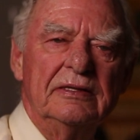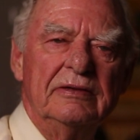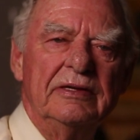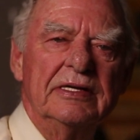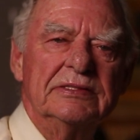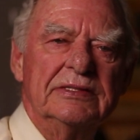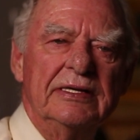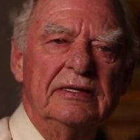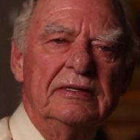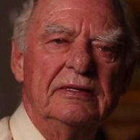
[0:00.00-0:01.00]
to the
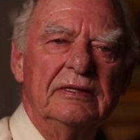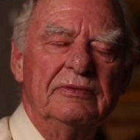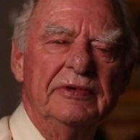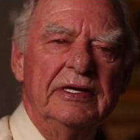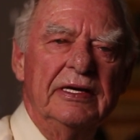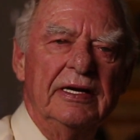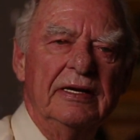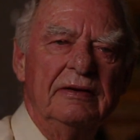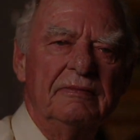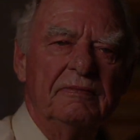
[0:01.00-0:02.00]
extent that we
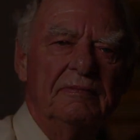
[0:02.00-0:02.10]
can.